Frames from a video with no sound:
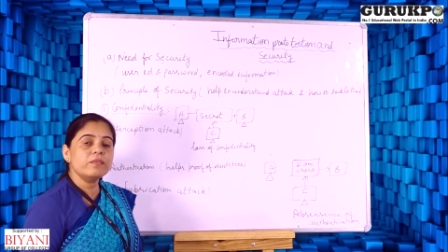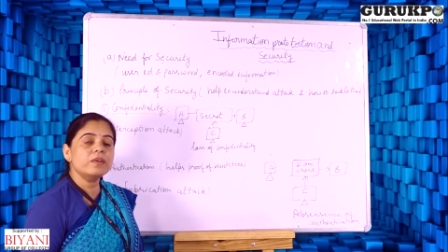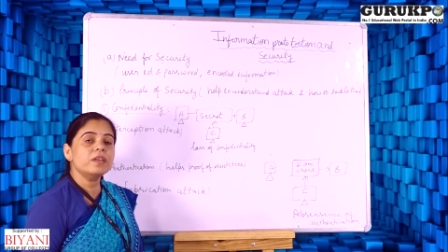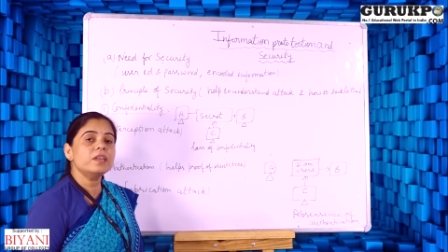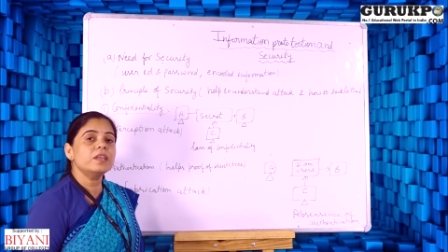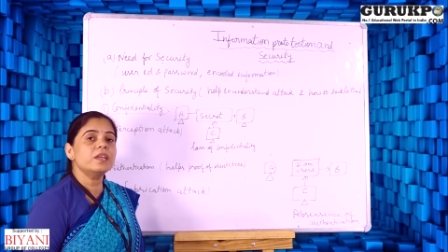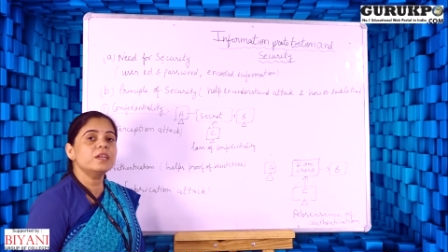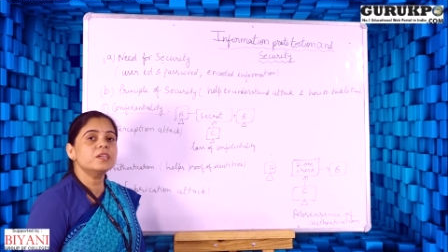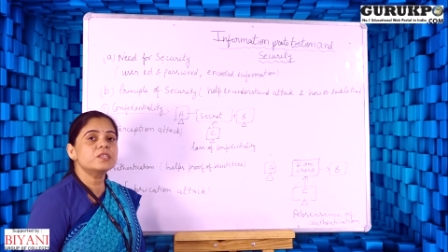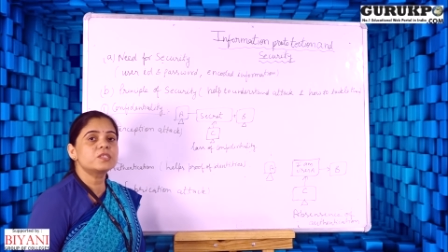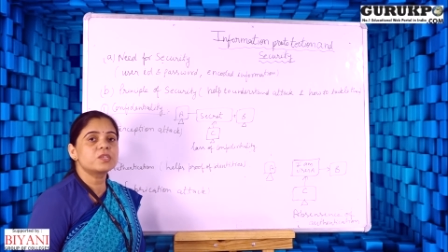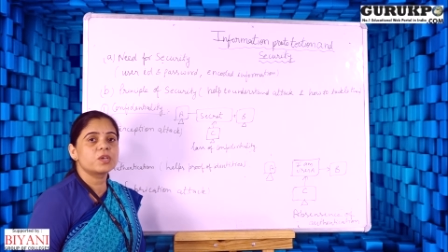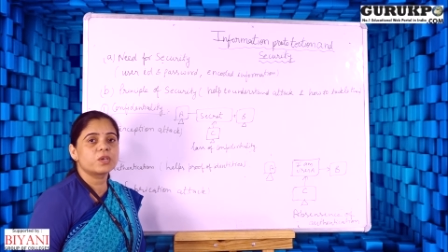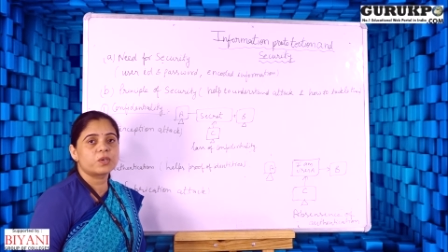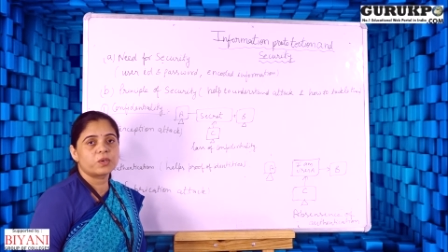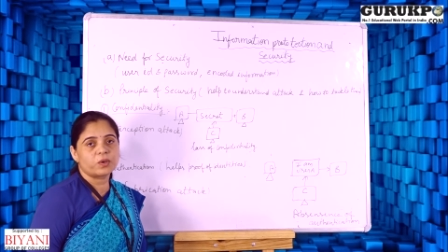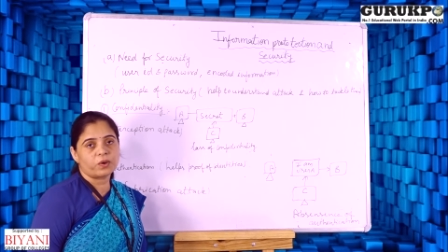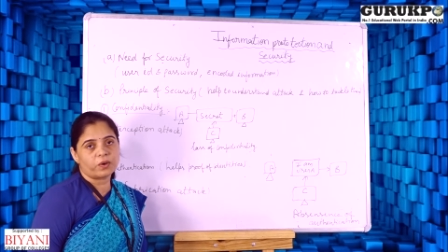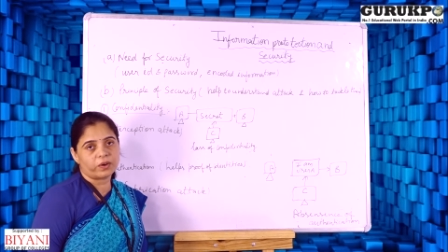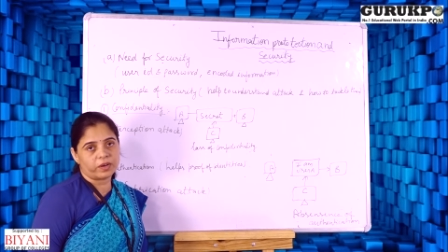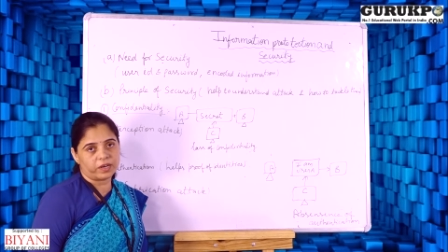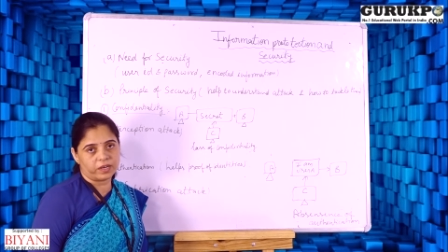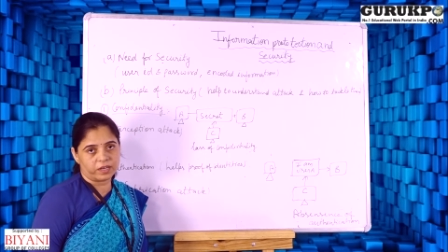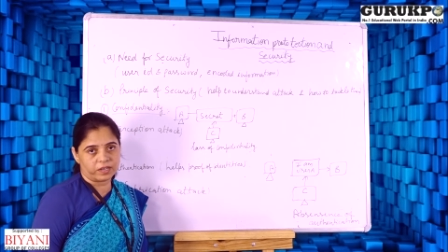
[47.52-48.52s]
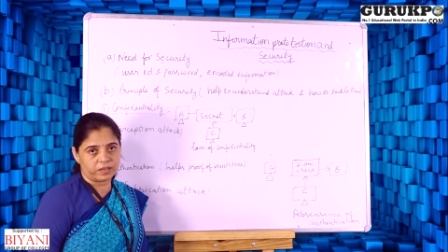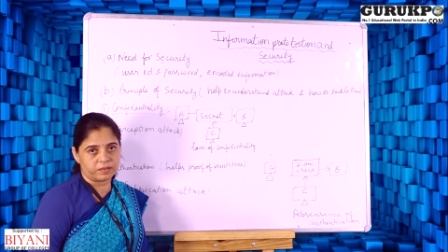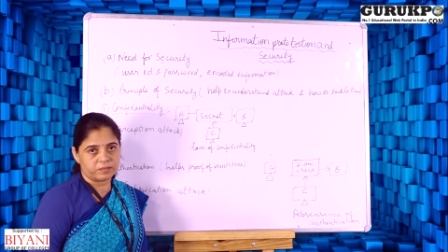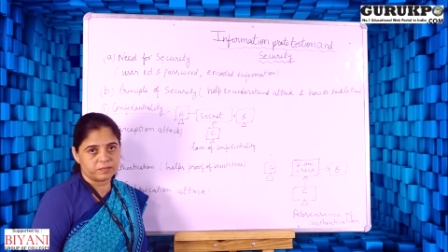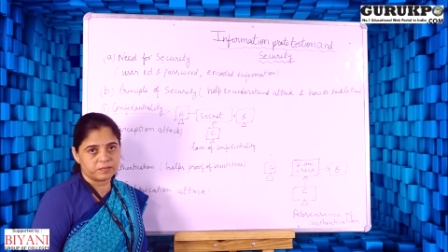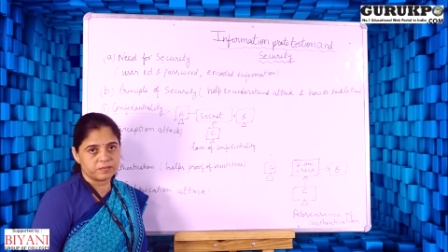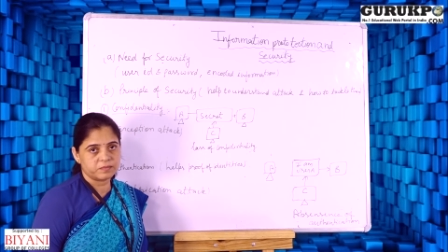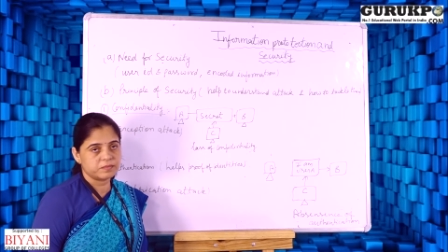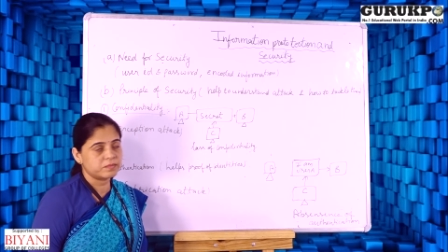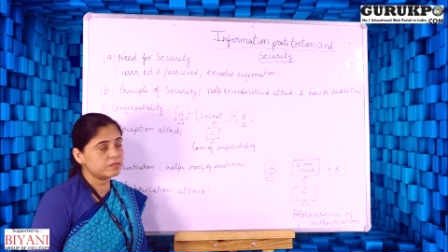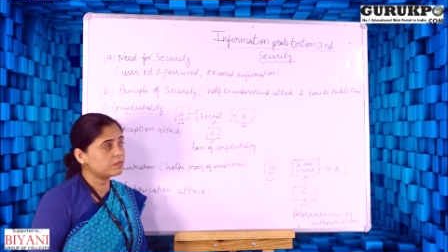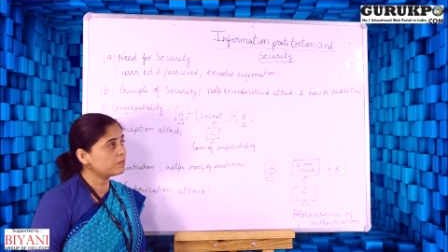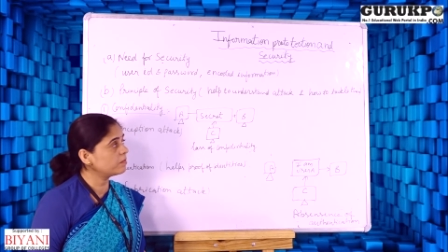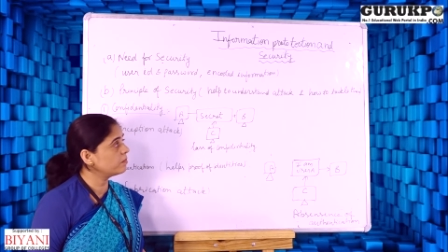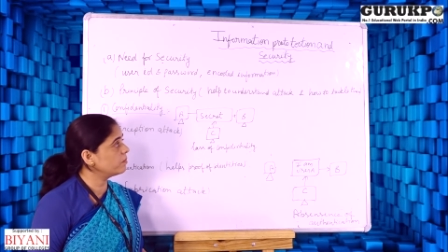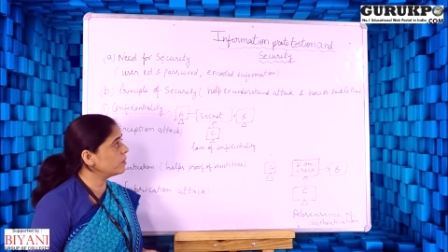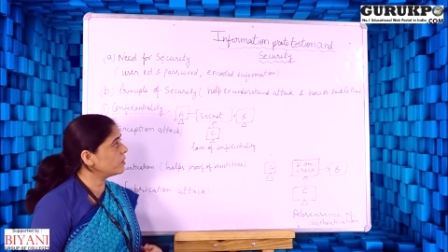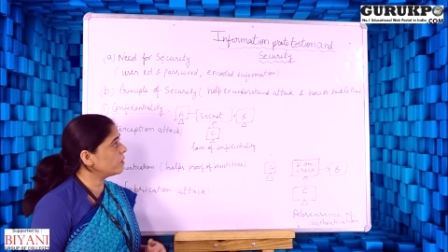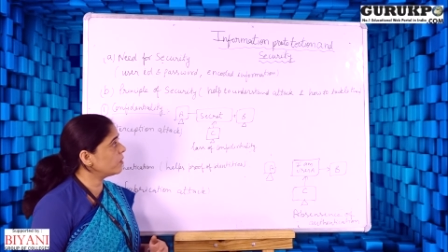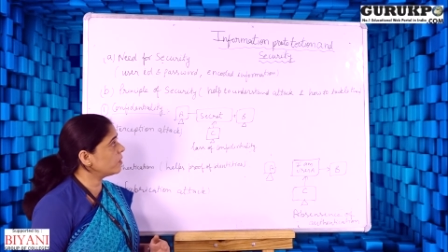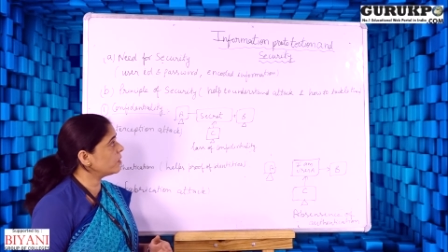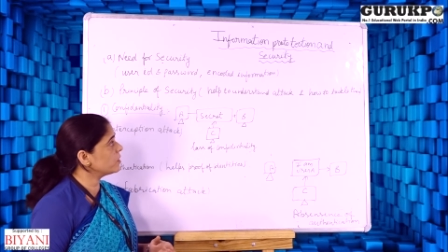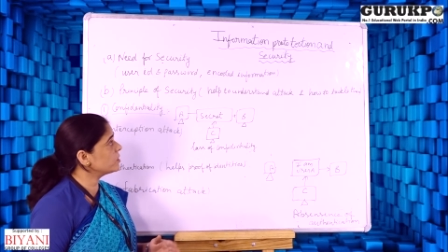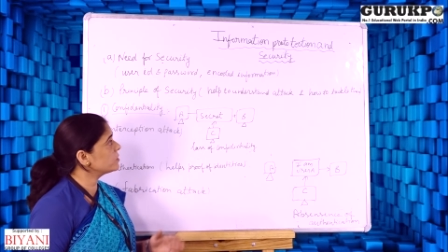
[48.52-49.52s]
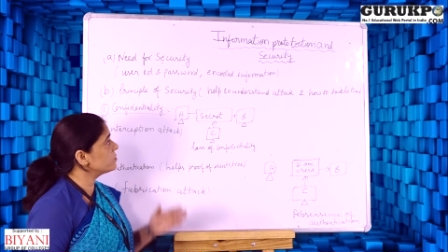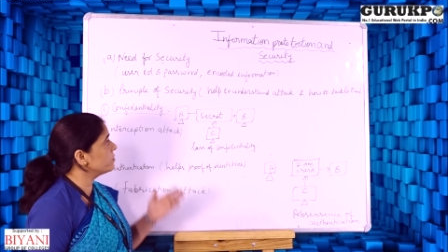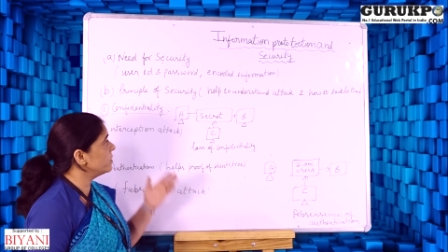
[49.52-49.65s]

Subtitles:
we need security, because